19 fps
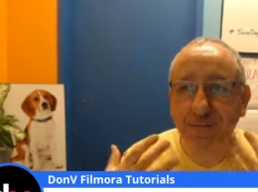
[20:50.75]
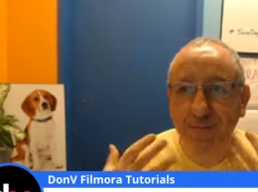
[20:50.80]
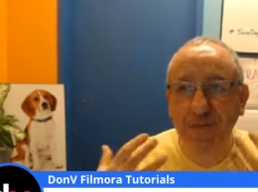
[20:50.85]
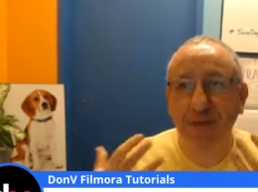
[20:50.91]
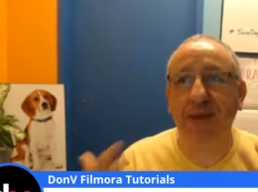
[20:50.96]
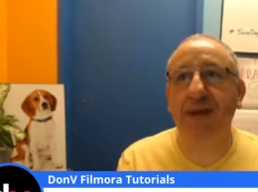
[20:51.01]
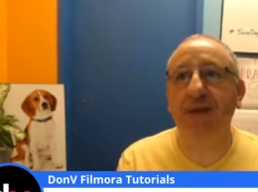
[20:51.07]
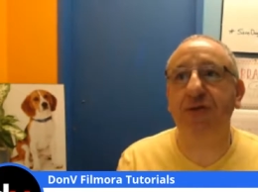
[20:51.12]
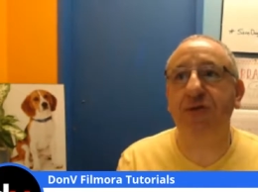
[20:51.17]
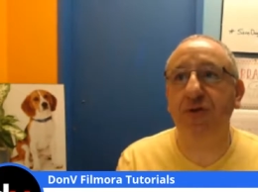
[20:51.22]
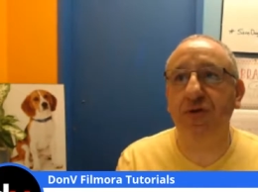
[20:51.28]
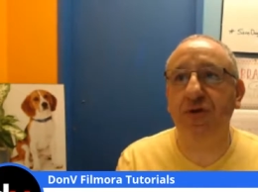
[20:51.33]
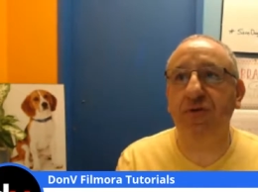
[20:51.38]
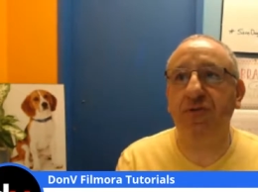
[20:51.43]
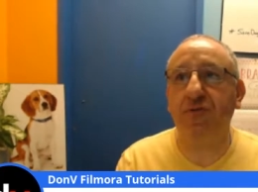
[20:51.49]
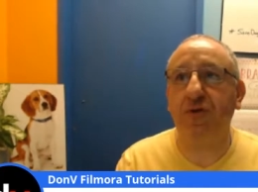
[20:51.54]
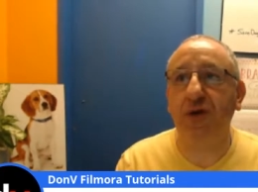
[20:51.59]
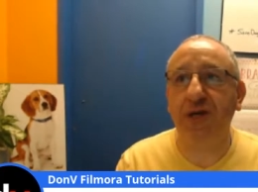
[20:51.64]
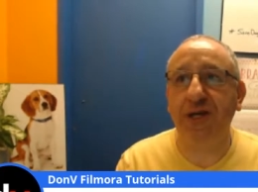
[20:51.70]
and you're
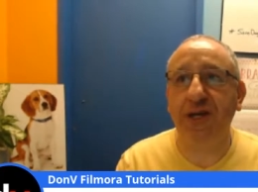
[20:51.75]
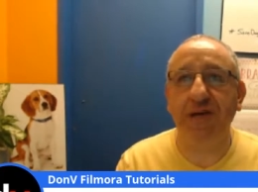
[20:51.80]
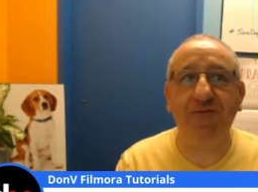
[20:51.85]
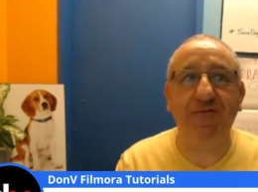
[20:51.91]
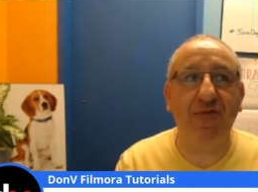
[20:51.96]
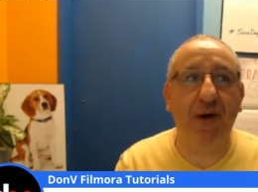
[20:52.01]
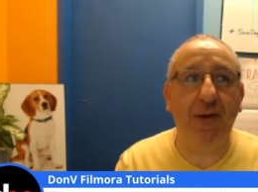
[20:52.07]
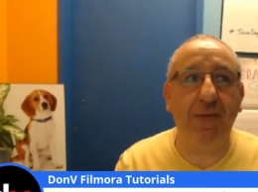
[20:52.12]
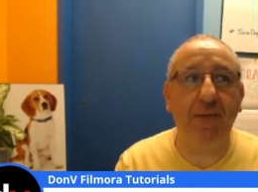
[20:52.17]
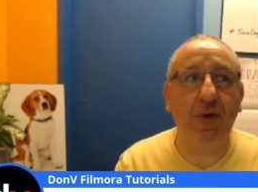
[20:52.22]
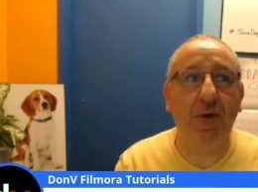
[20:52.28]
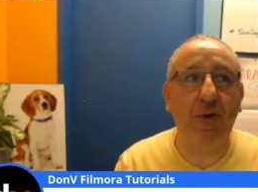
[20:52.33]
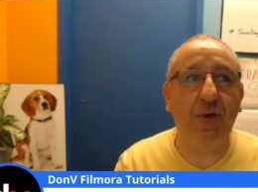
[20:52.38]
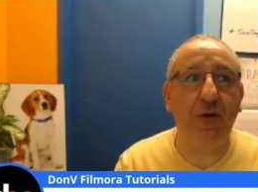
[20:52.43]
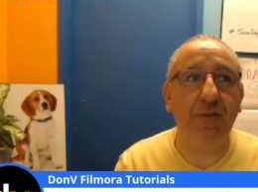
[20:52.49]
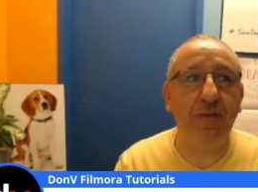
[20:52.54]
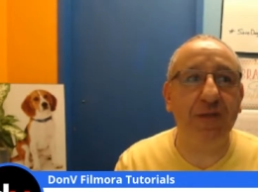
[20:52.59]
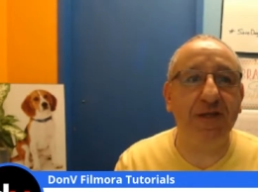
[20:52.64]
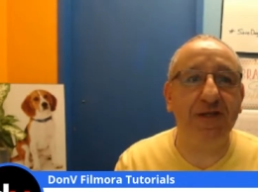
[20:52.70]
working from
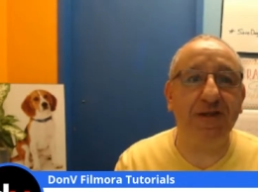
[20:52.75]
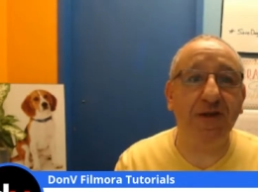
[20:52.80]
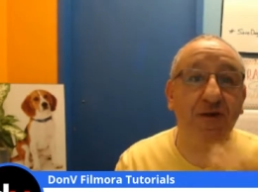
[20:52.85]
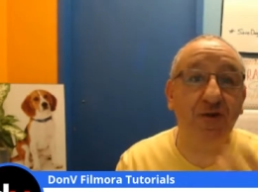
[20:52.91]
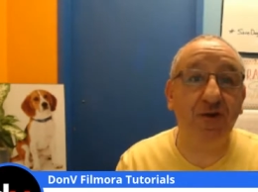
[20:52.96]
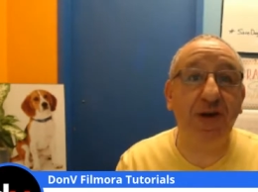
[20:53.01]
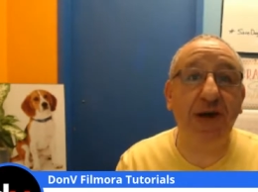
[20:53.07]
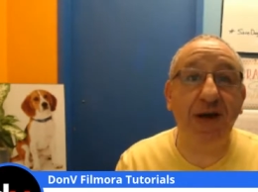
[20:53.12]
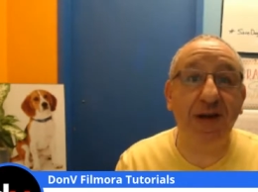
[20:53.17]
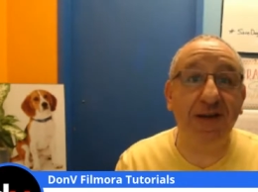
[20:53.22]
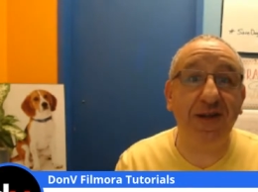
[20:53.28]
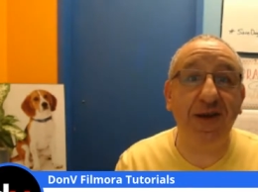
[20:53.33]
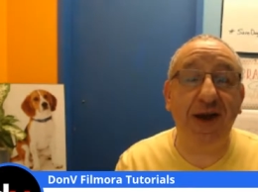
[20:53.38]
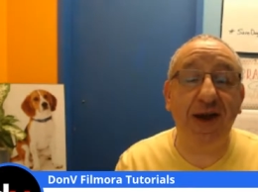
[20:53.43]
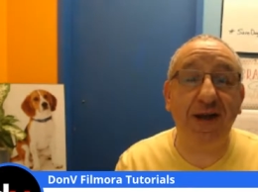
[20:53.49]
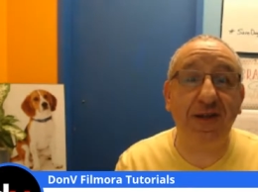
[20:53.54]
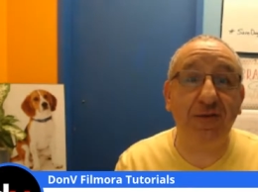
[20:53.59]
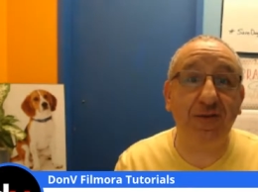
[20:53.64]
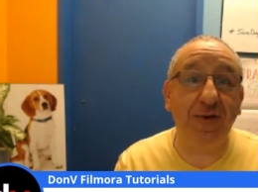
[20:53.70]
home. It's a good
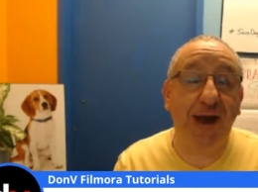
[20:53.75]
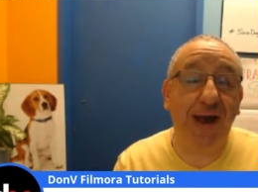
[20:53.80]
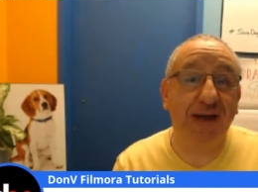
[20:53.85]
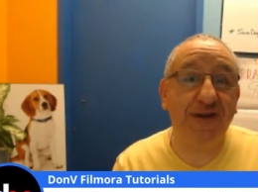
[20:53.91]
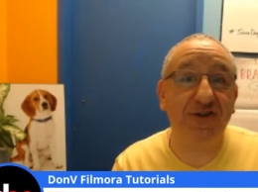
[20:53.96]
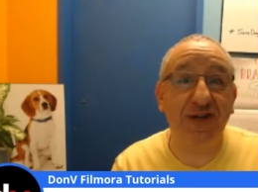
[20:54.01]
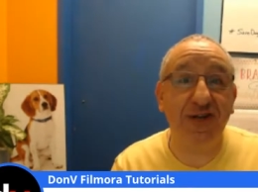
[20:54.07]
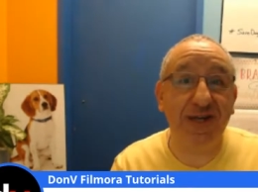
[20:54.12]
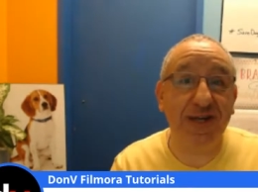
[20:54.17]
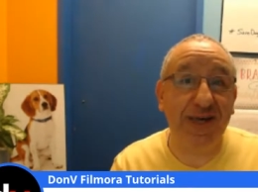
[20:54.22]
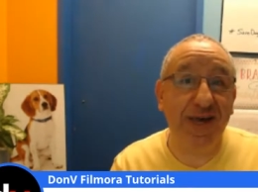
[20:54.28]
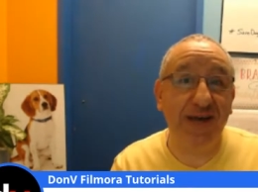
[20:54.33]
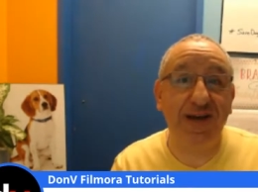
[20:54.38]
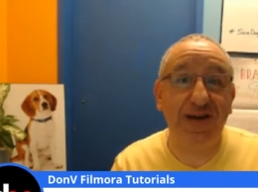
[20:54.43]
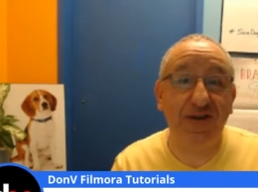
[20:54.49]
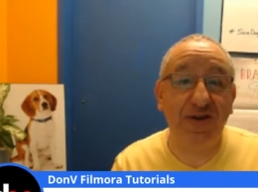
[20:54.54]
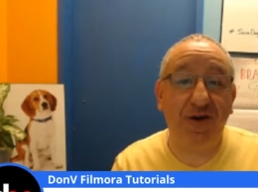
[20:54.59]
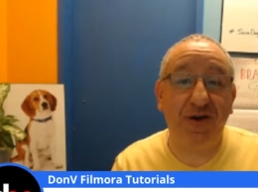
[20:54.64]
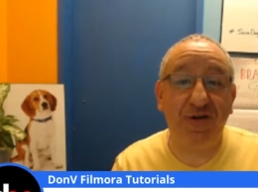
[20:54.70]
idea to actually get a
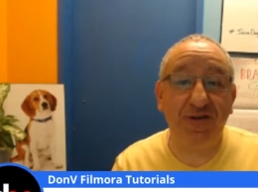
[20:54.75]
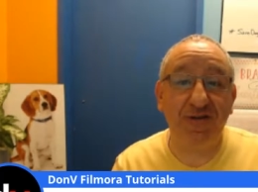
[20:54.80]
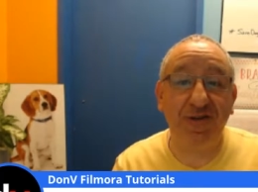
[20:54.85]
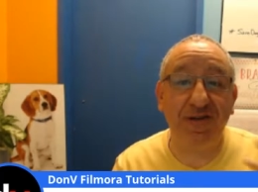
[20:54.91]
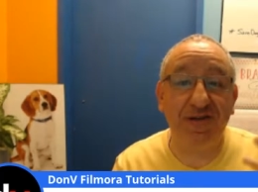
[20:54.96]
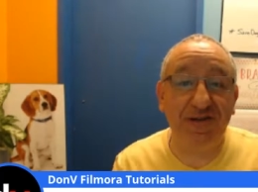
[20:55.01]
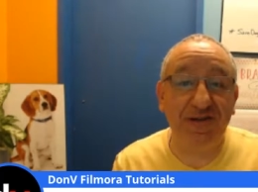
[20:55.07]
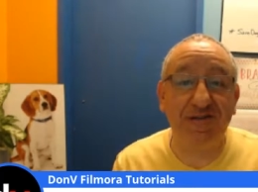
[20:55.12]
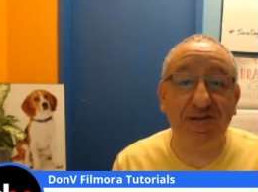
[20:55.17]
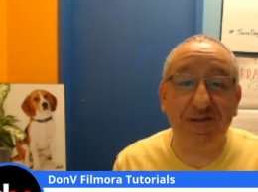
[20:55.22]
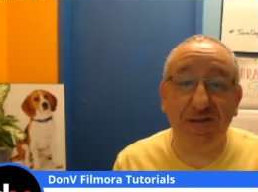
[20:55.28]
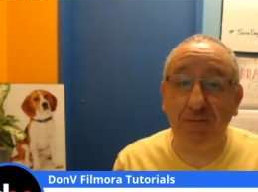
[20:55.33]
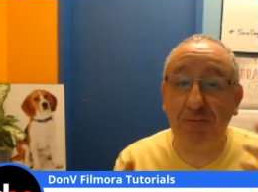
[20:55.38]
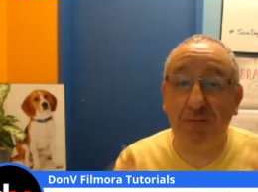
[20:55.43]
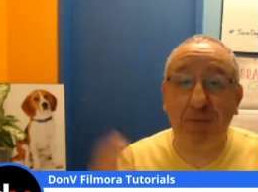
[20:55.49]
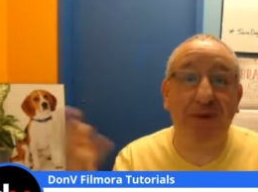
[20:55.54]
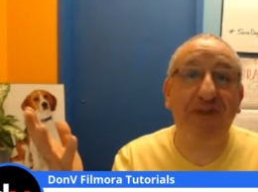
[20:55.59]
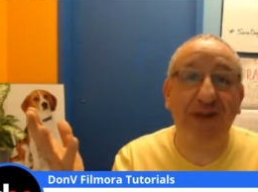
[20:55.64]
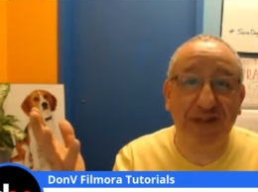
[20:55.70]
dog. This is the
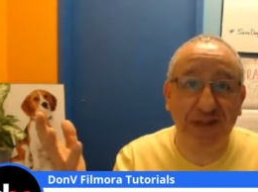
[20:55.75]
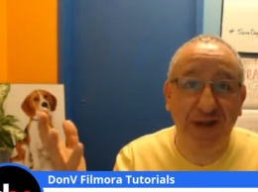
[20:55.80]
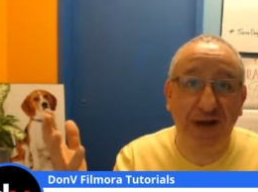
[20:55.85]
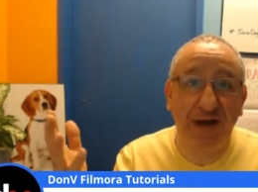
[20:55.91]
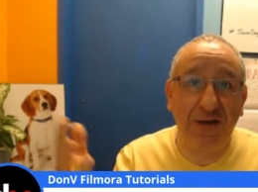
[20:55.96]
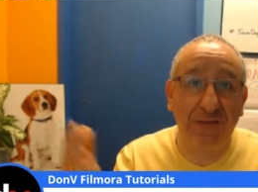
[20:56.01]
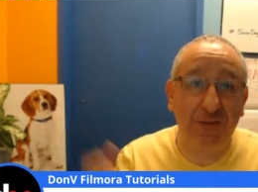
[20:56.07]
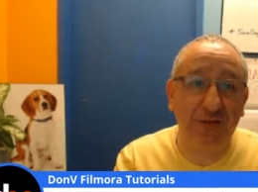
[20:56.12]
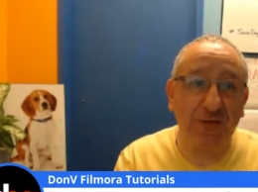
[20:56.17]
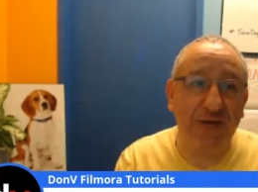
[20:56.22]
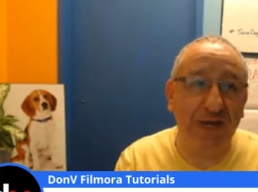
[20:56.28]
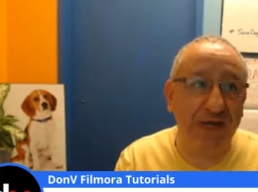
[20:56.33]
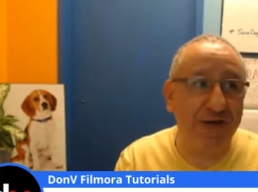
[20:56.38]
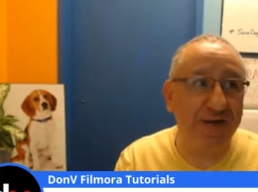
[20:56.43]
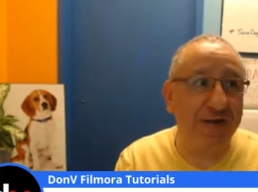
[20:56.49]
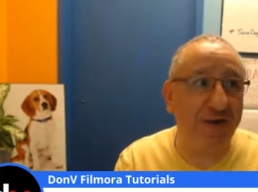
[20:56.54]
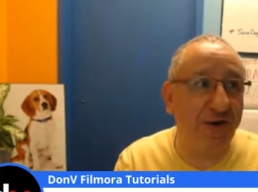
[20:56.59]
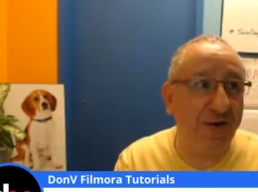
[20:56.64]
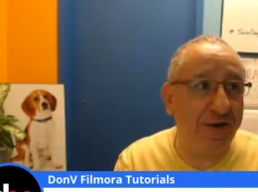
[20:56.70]
perfect time to get
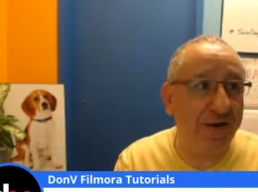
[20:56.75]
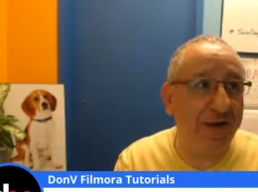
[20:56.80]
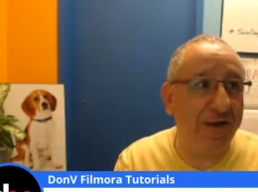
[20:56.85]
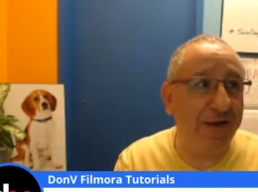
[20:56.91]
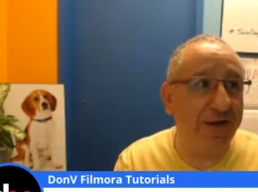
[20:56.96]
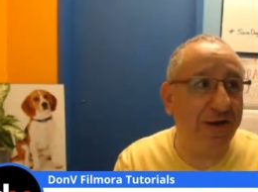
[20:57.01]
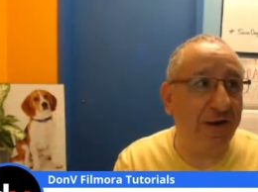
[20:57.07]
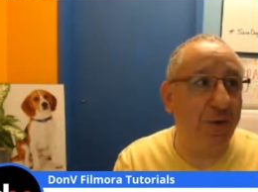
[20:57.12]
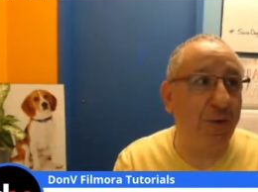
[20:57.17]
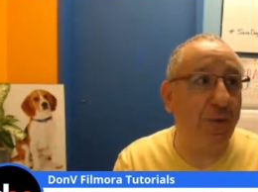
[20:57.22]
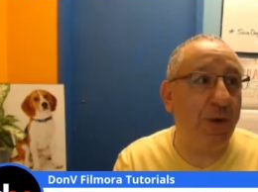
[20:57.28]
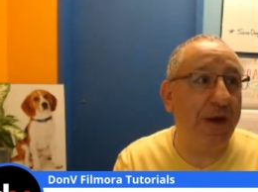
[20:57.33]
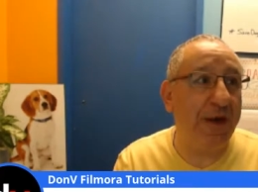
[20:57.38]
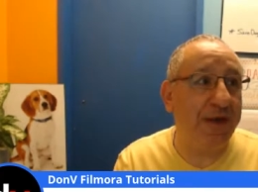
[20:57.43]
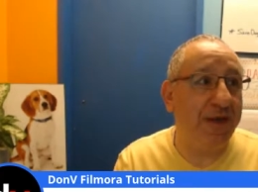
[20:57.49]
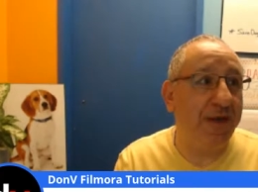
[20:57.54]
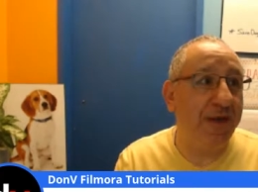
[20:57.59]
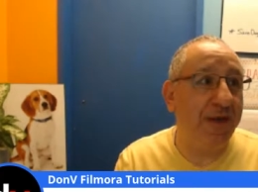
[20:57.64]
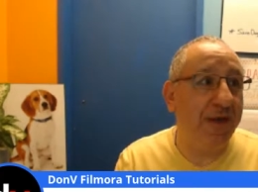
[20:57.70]
a dog in a way.